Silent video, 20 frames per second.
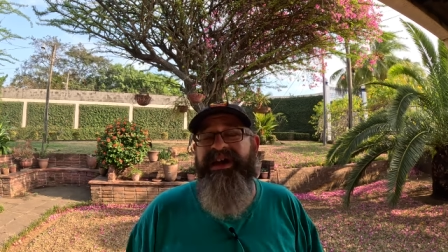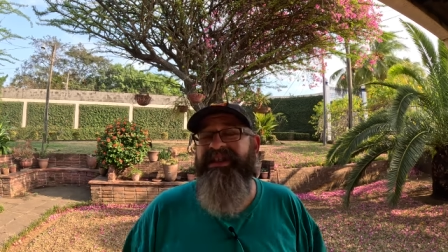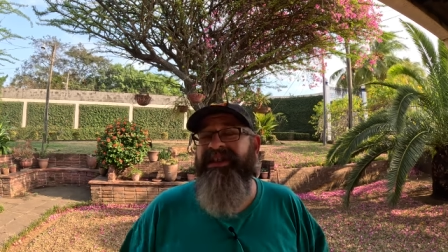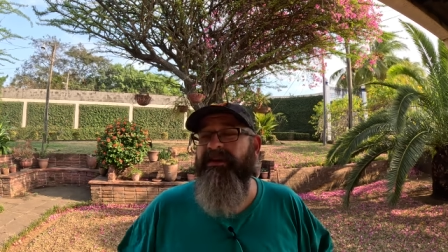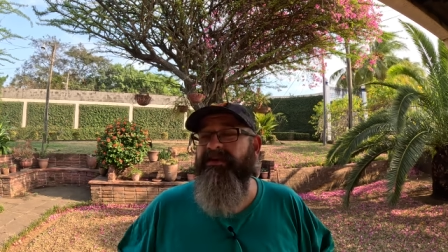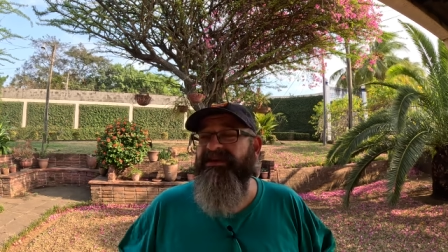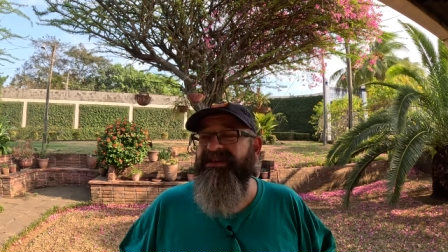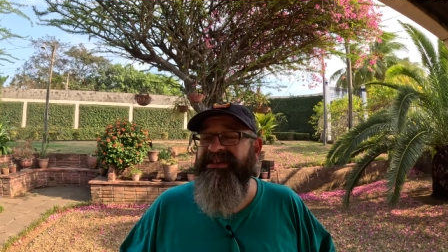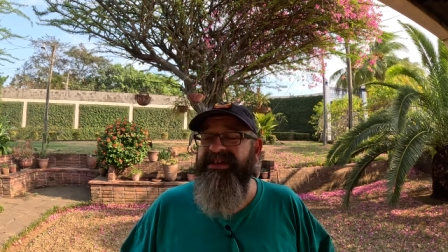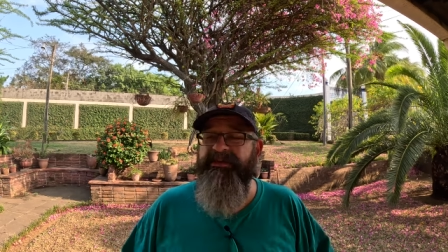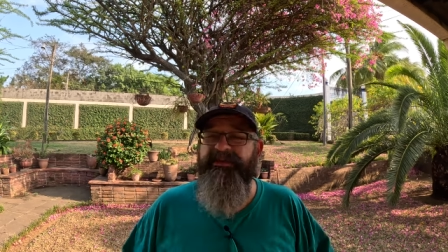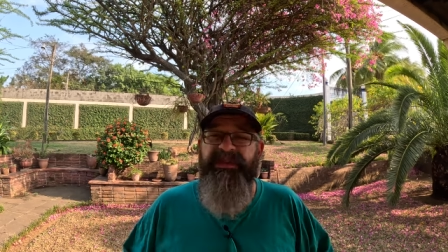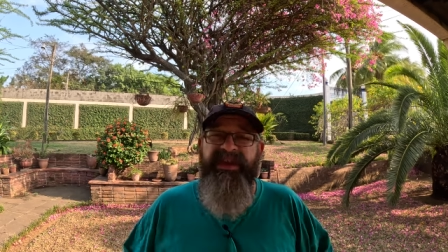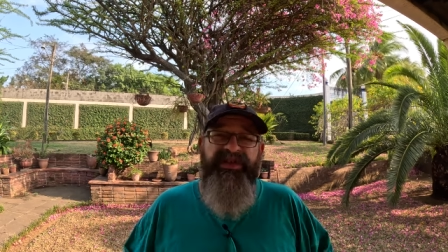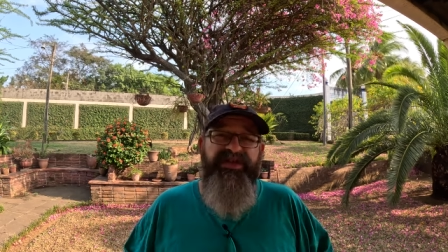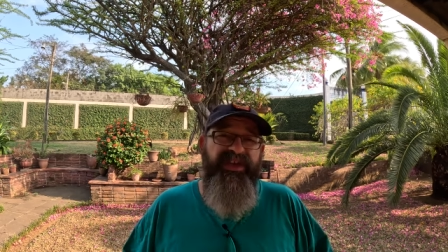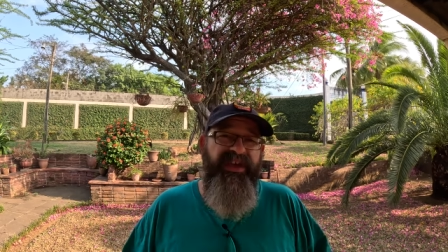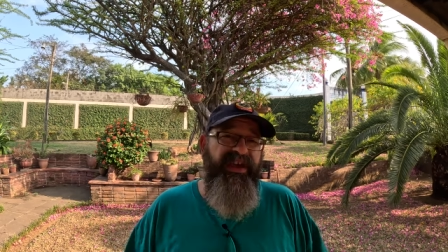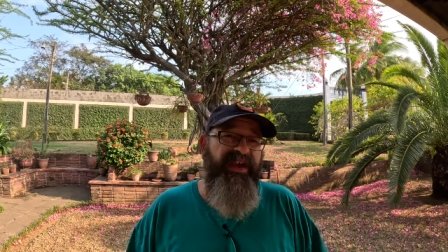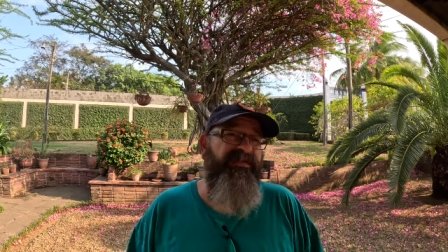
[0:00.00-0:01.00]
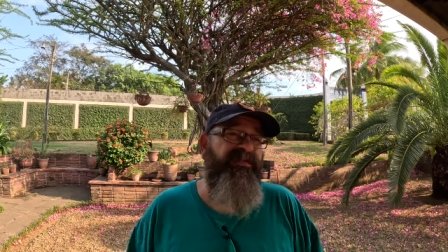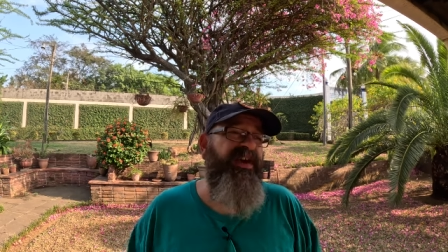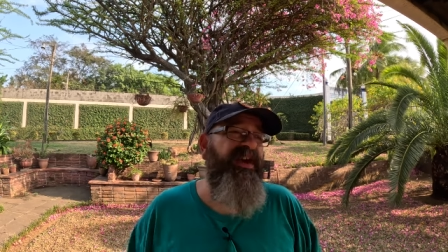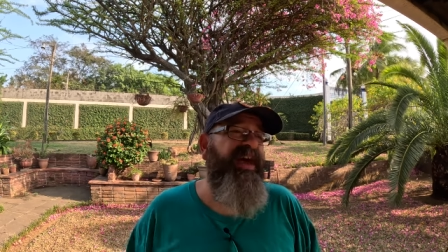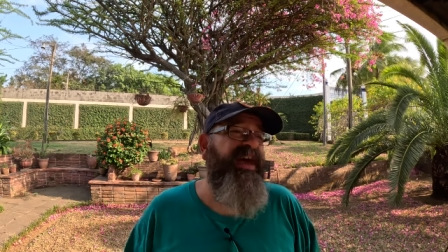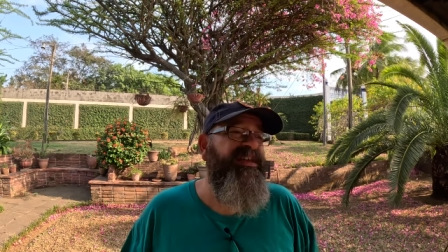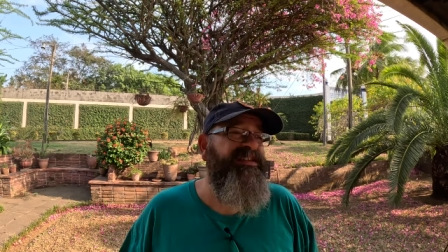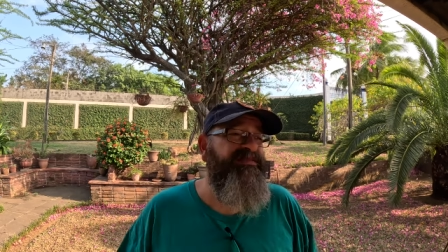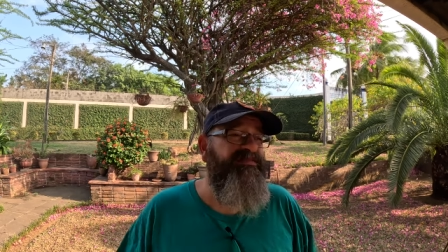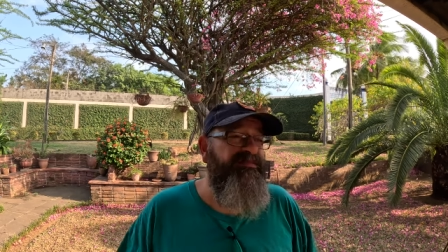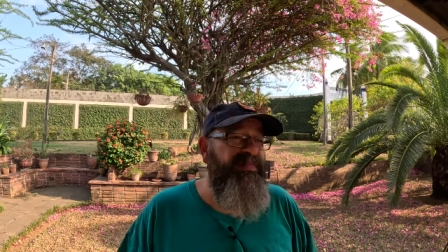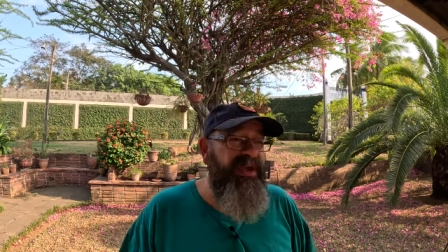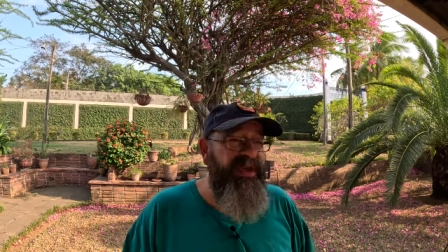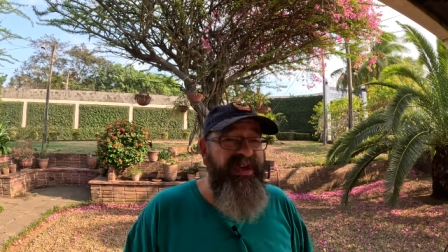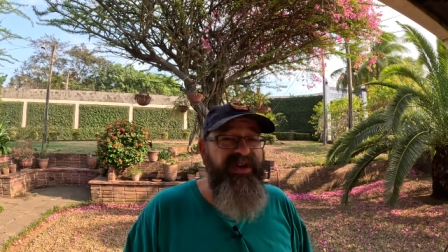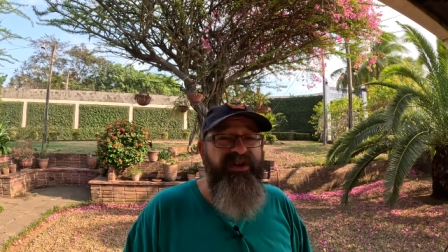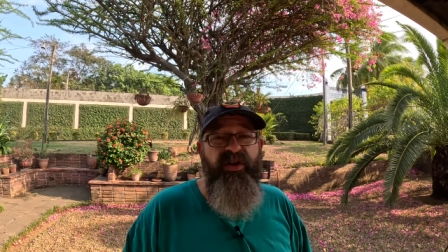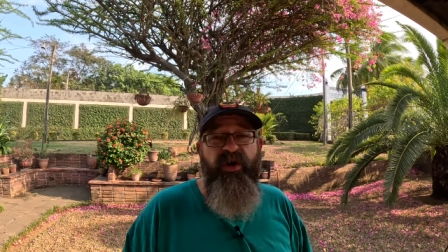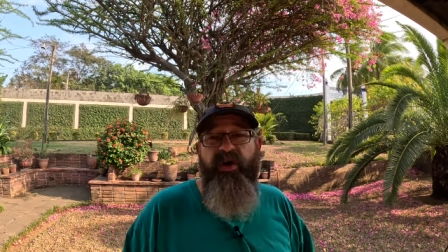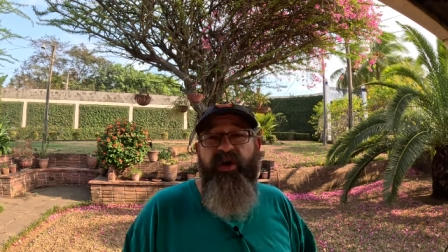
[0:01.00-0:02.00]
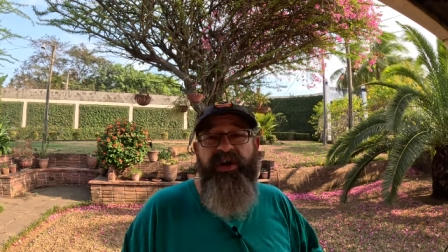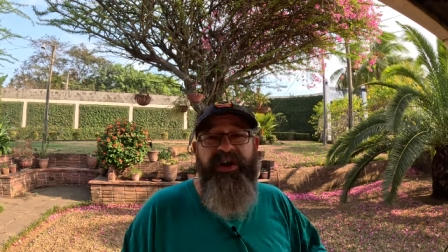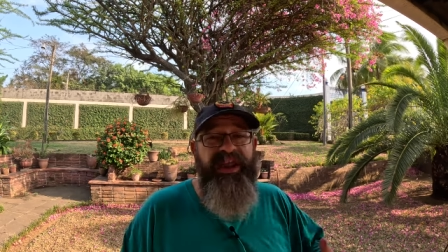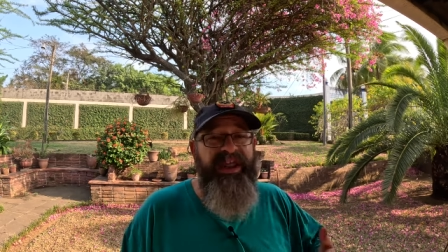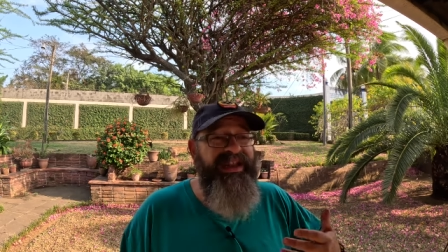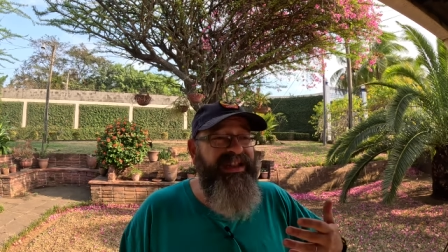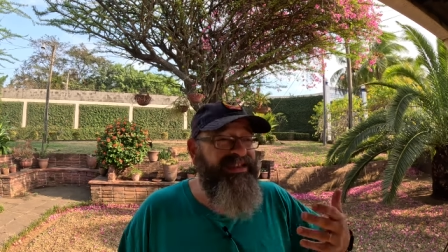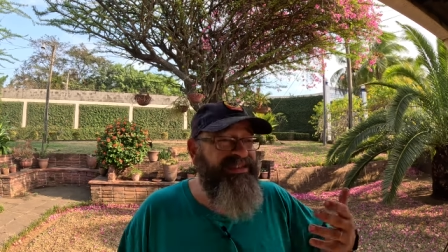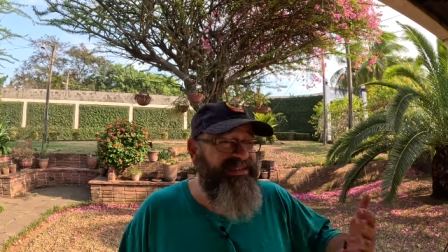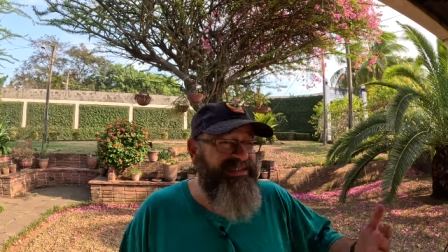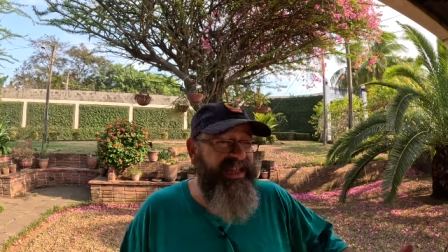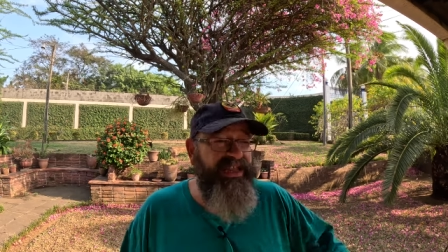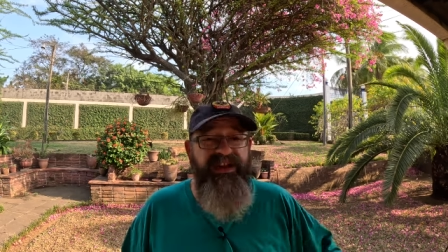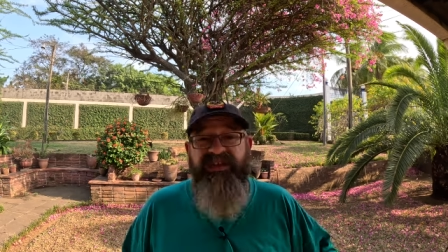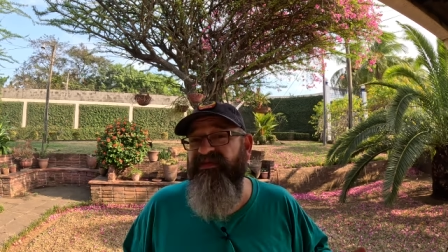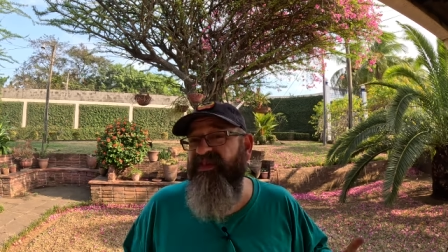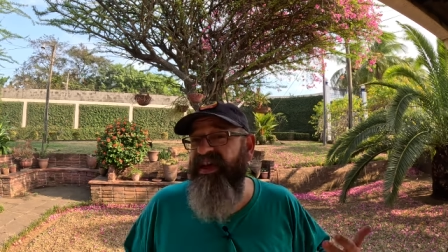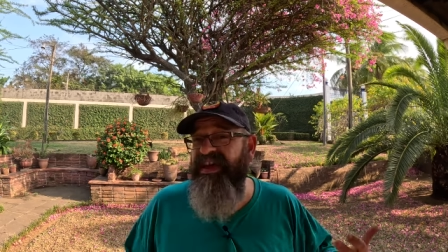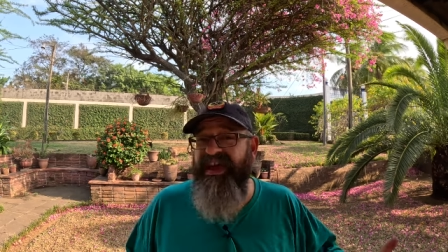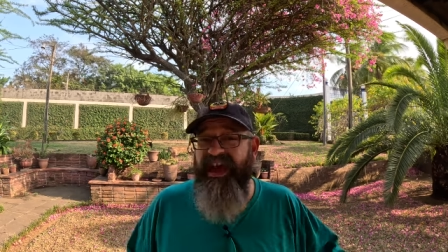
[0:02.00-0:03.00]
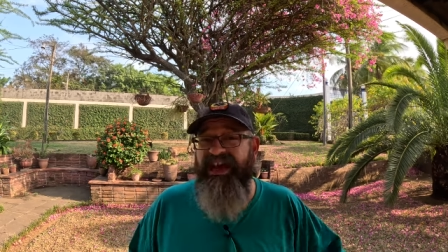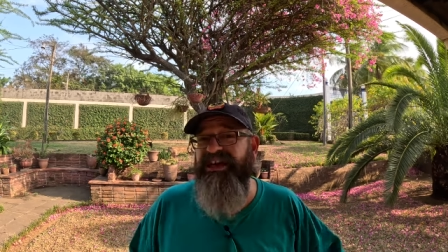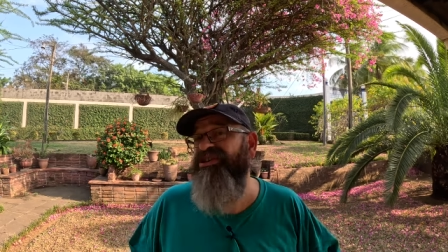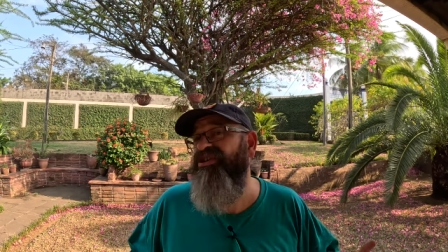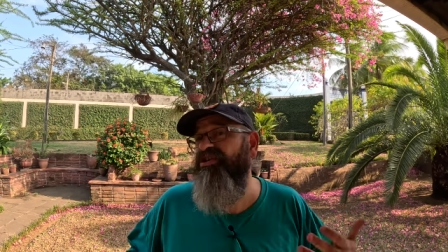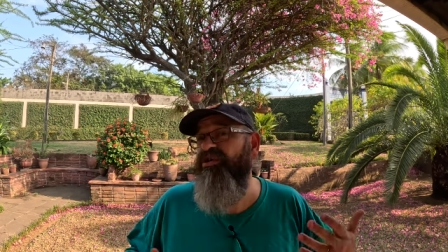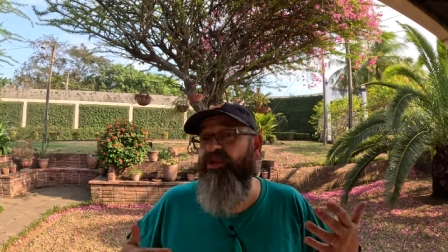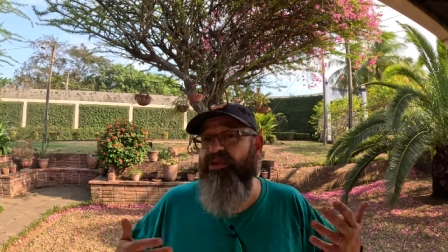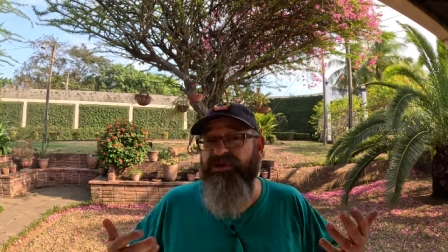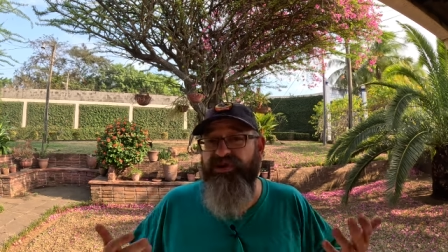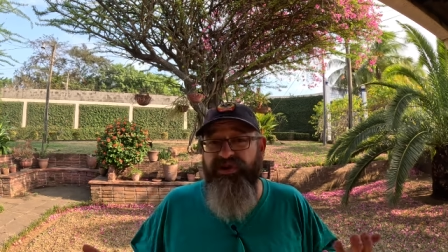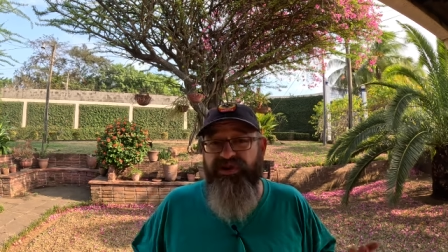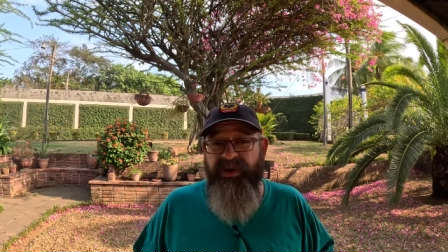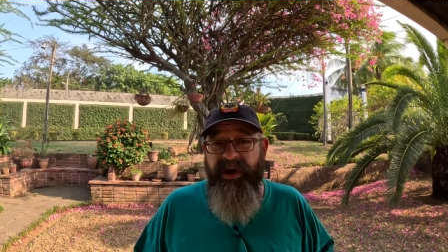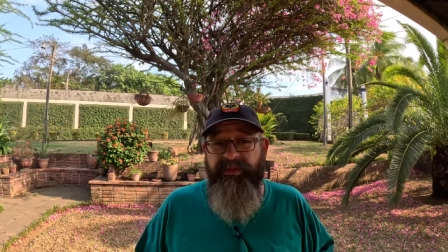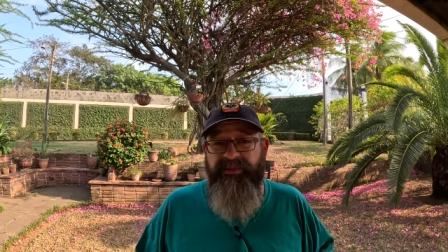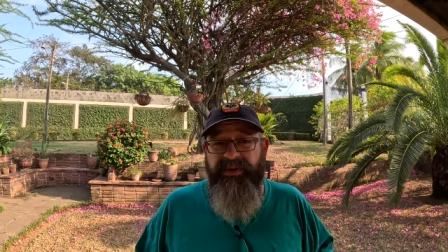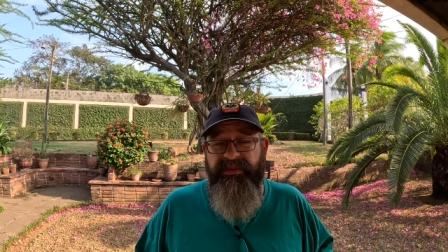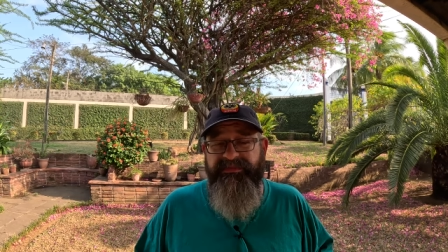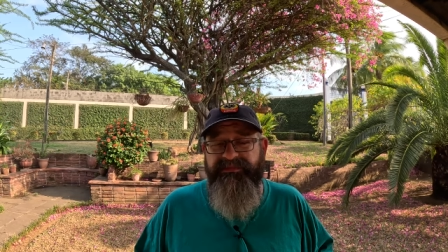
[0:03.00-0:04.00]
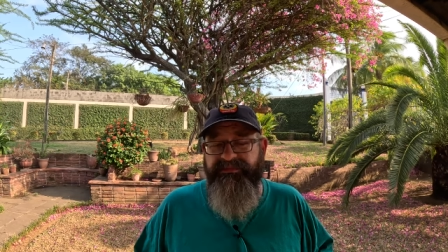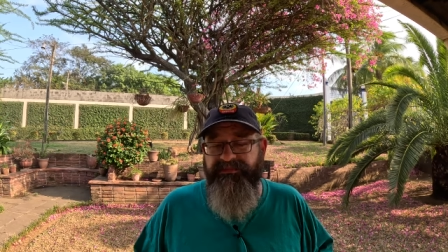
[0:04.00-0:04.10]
They would simply think of it as being on an extended vacation or trip